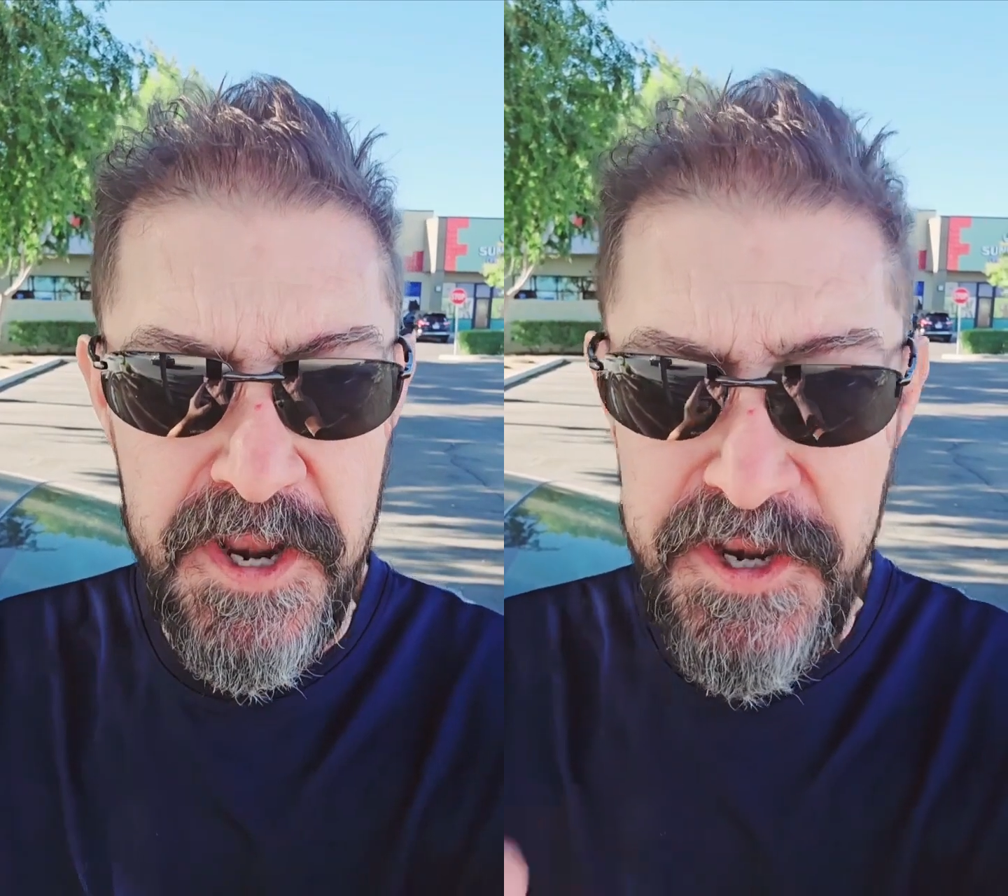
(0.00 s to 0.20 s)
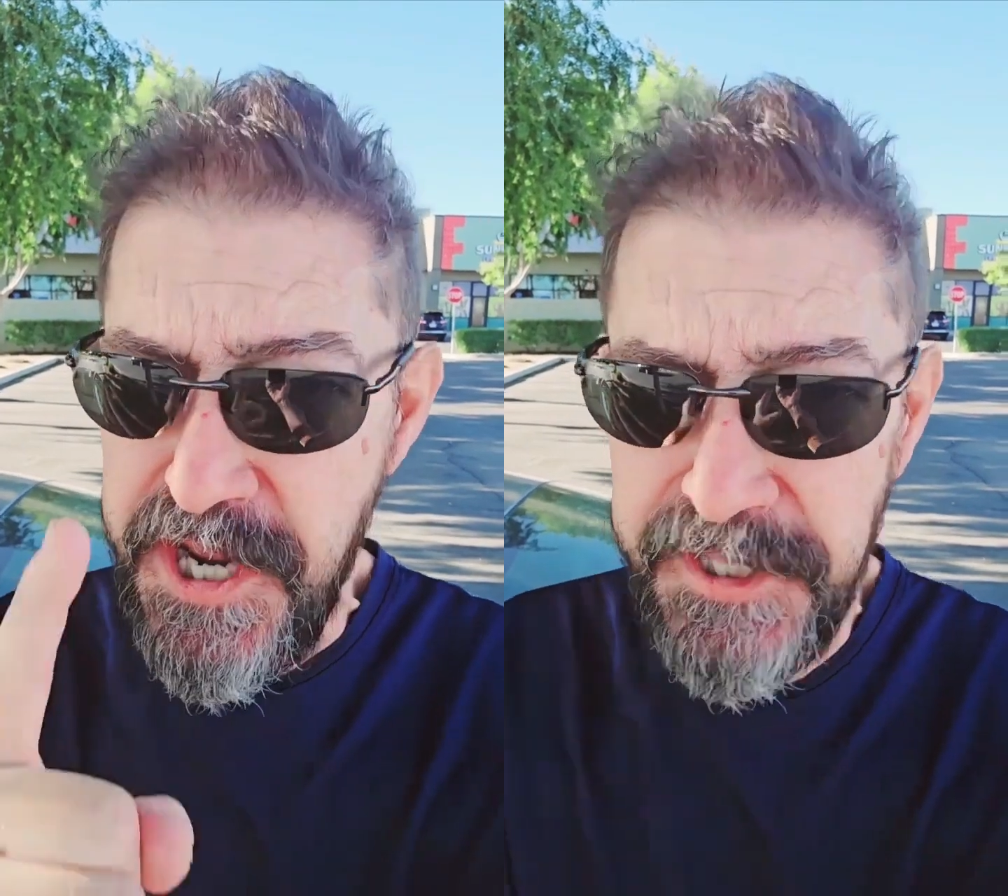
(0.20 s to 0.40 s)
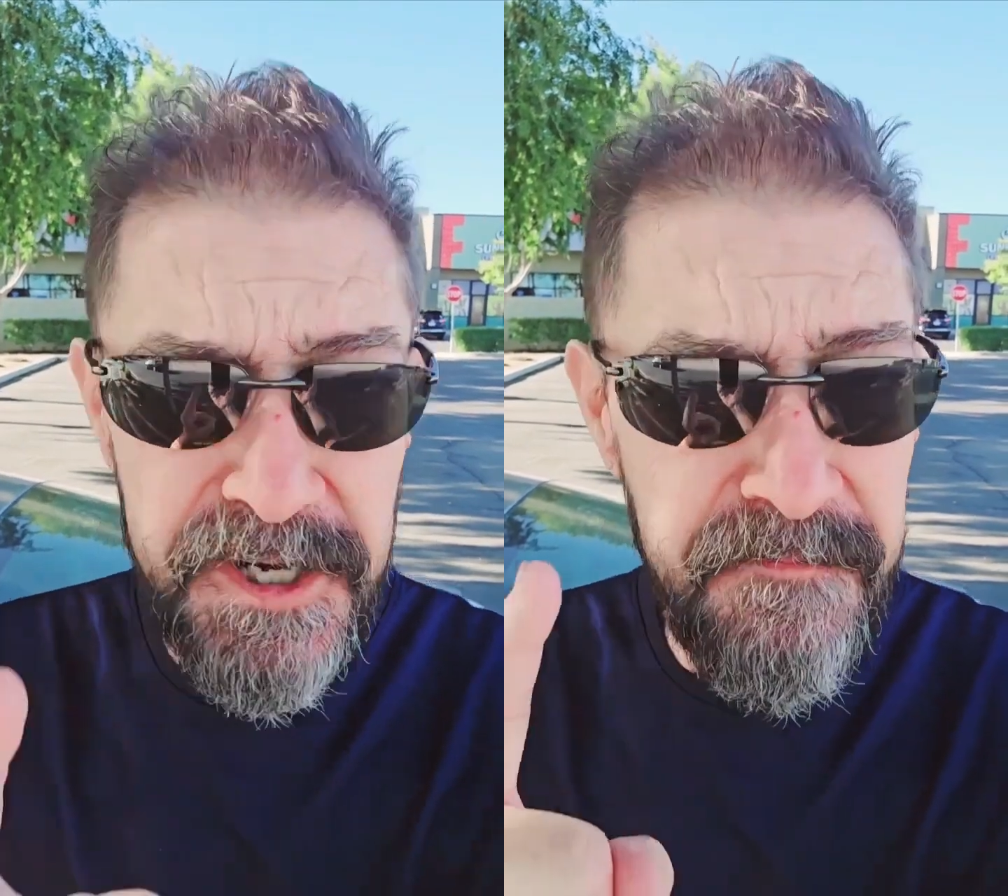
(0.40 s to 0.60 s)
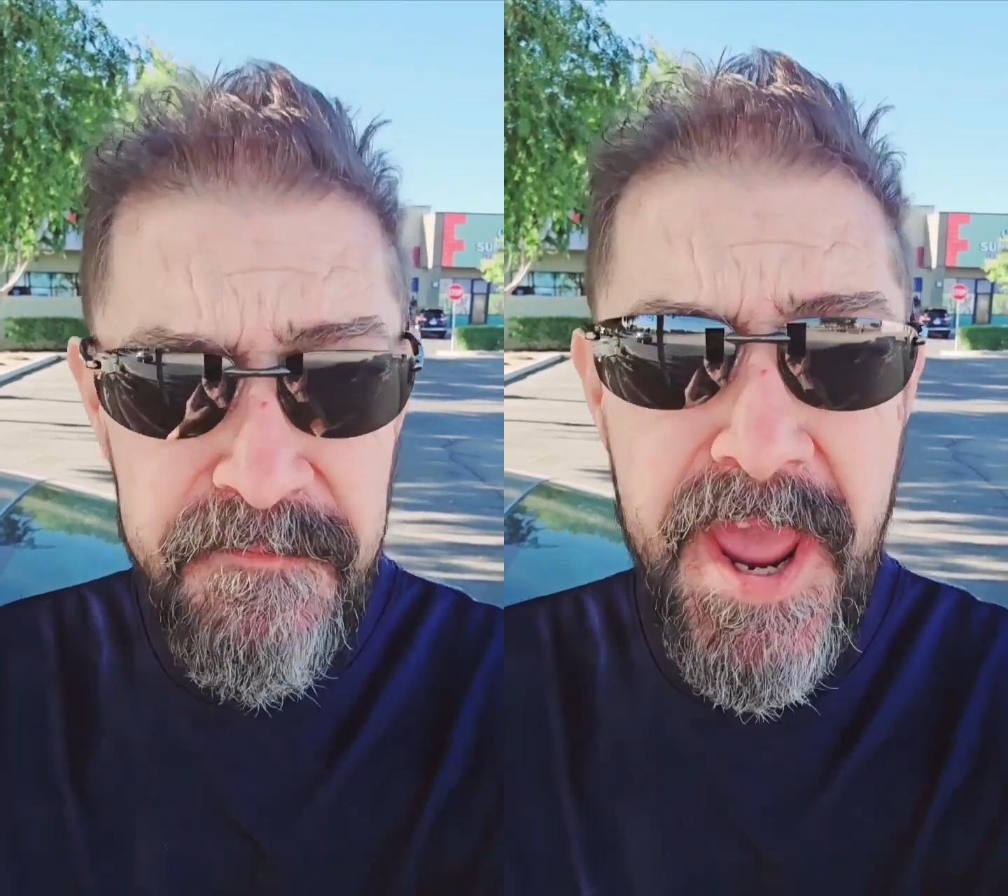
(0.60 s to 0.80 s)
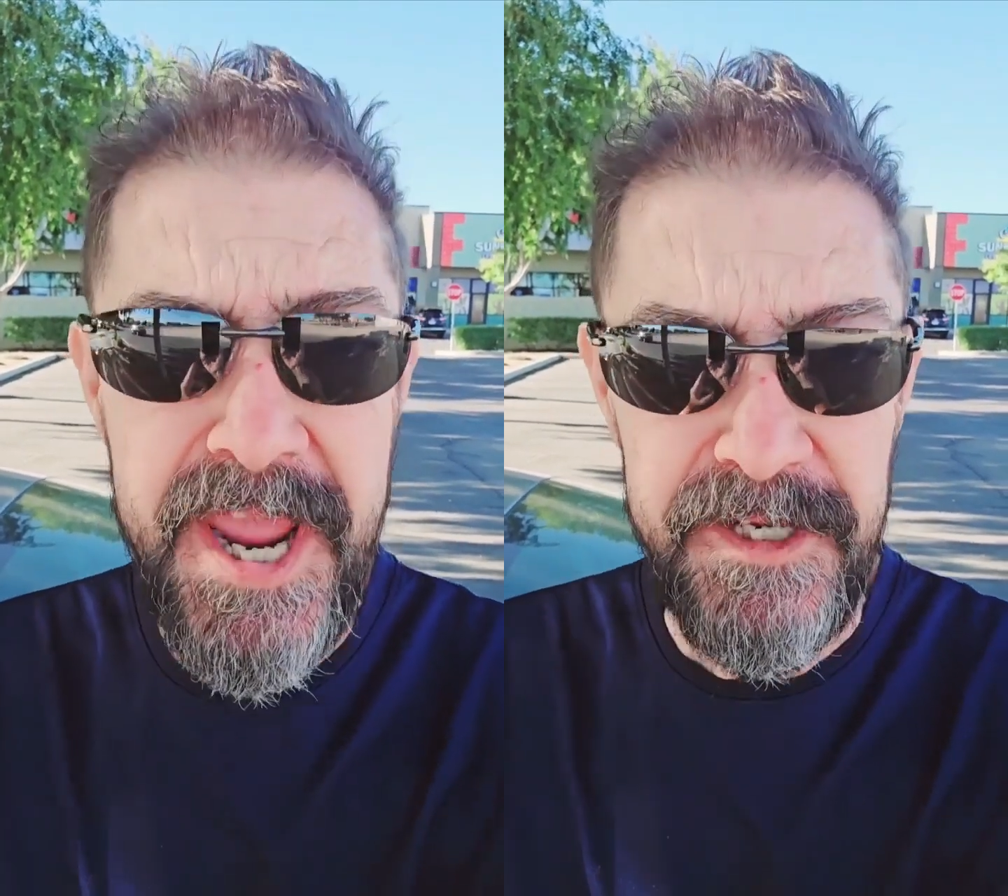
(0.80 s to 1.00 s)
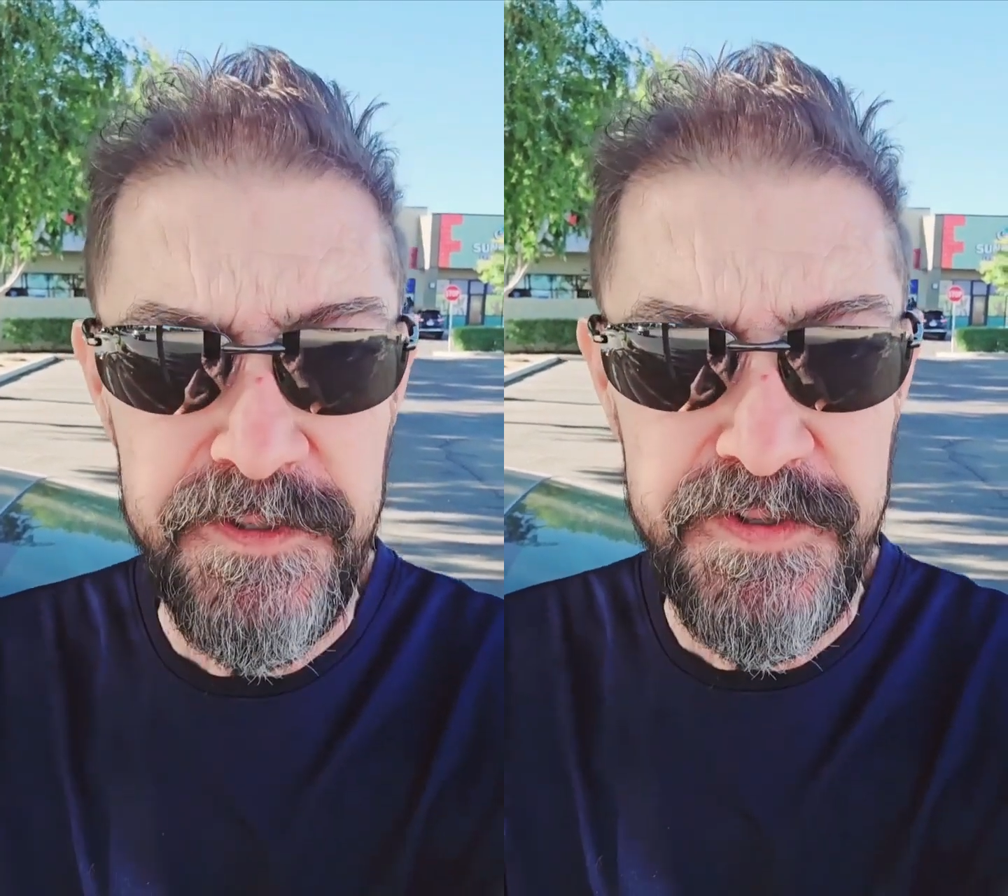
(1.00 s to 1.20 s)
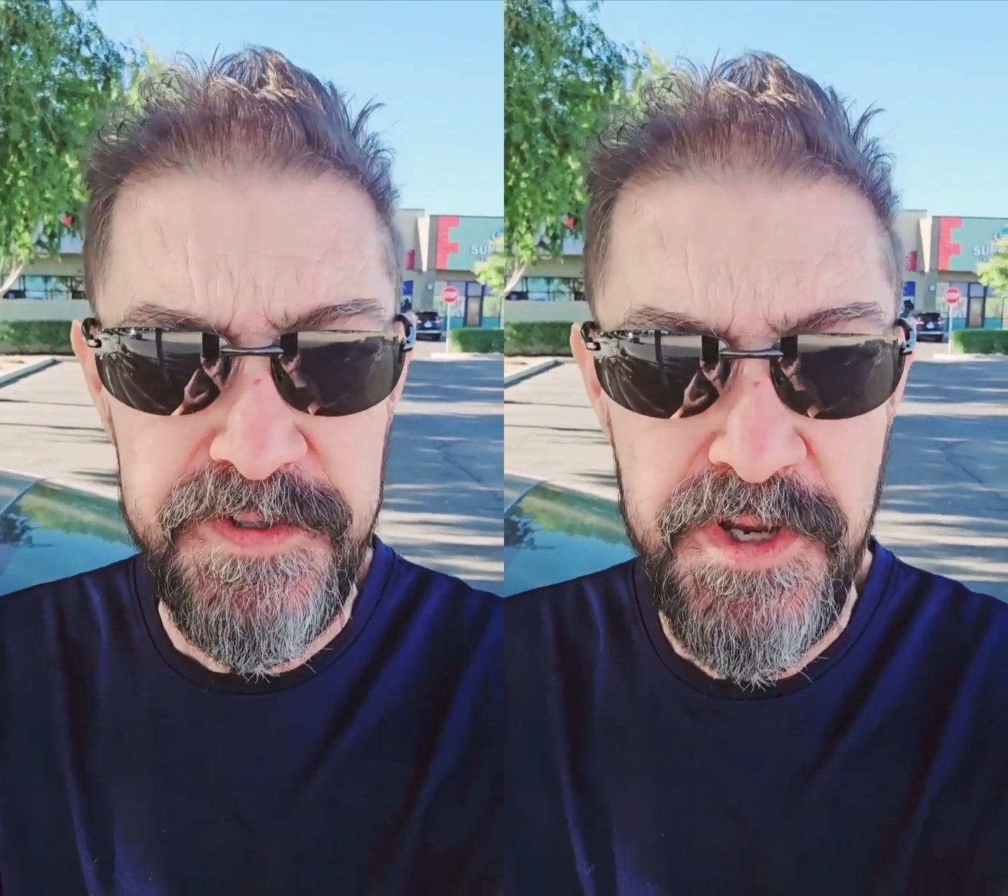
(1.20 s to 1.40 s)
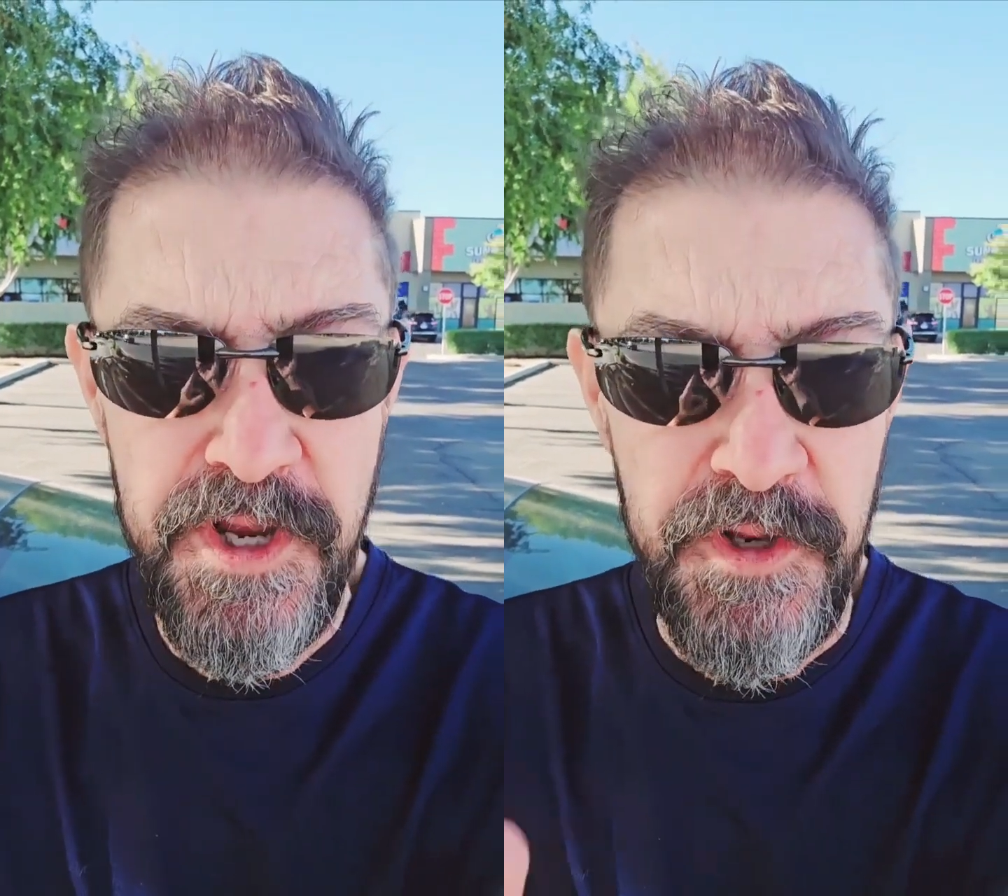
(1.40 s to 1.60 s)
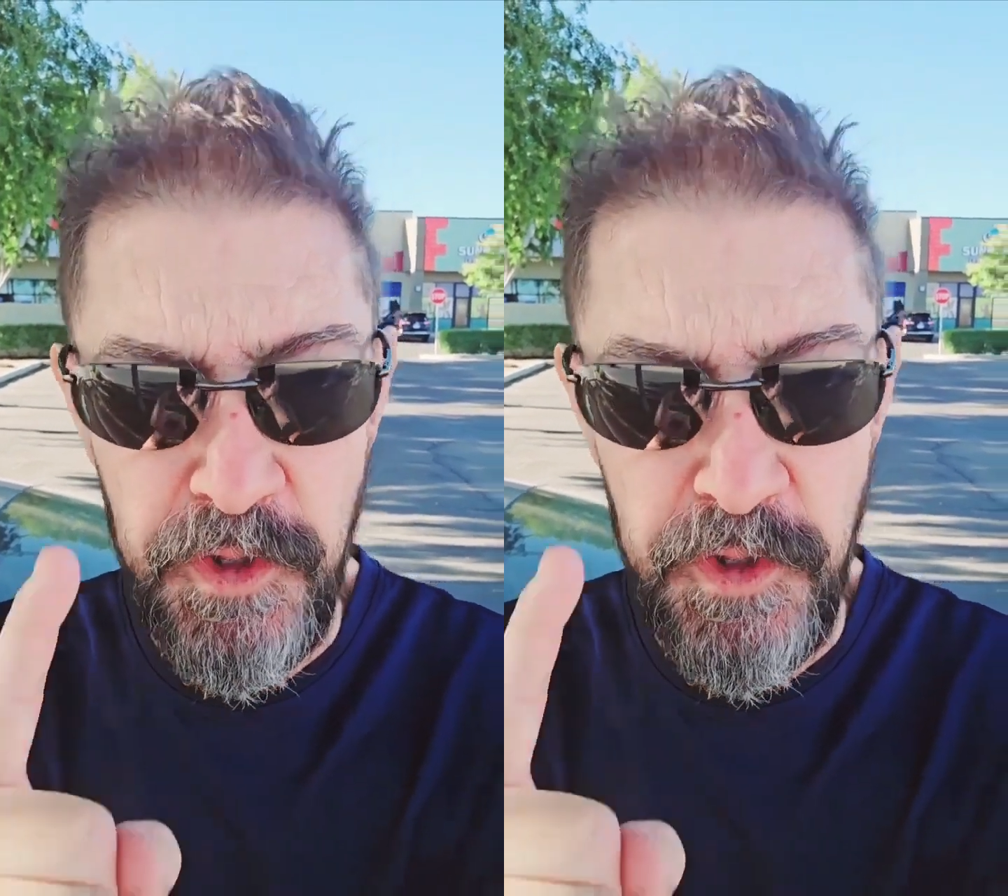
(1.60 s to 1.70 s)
neither faints